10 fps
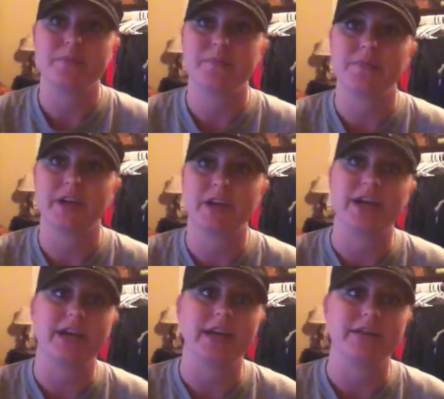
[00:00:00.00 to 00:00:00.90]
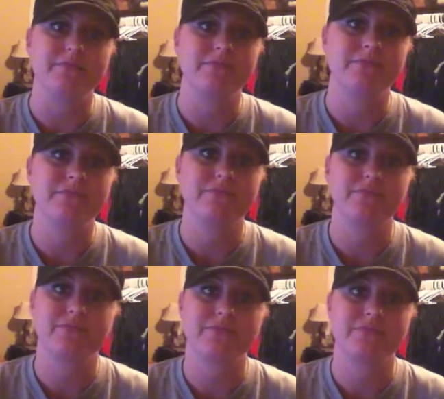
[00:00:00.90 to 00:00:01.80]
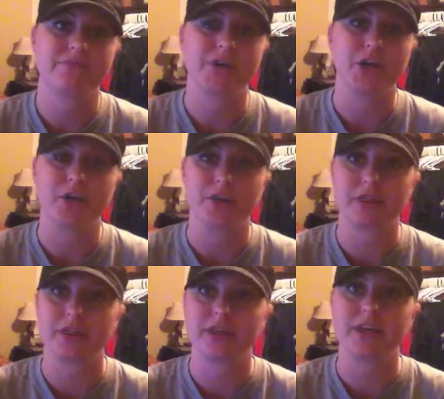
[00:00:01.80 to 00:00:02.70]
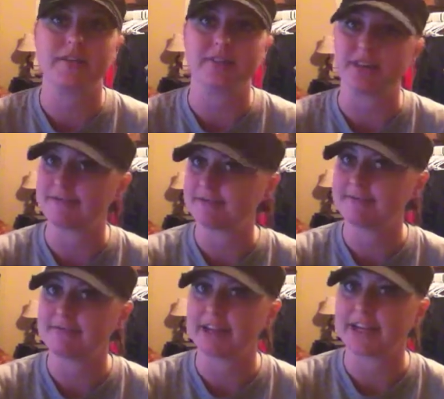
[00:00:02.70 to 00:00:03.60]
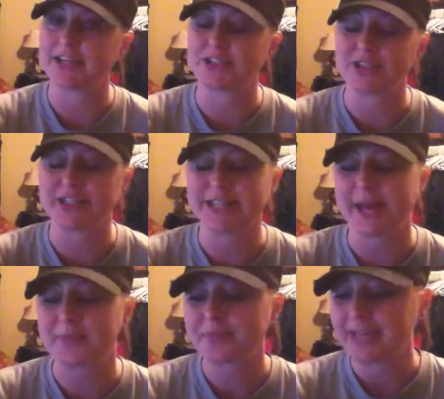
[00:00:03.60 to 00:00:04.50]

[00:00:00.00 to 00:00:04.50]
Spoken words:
very earth-given, I guess you could say.